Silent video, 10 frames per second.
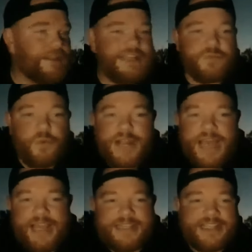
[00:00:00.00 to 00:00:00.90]
it's what
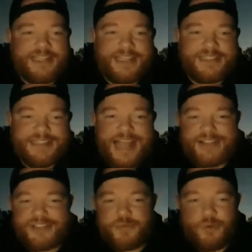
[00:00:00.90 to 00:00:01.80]
I it, it, it's not
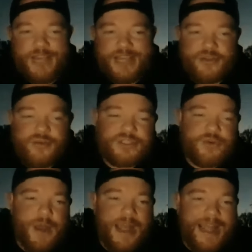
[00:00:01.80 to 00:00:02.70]
just what I do, it's
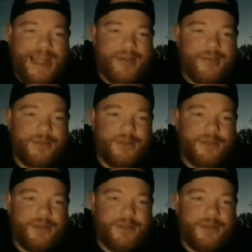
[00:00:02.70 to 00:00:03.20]
who I am.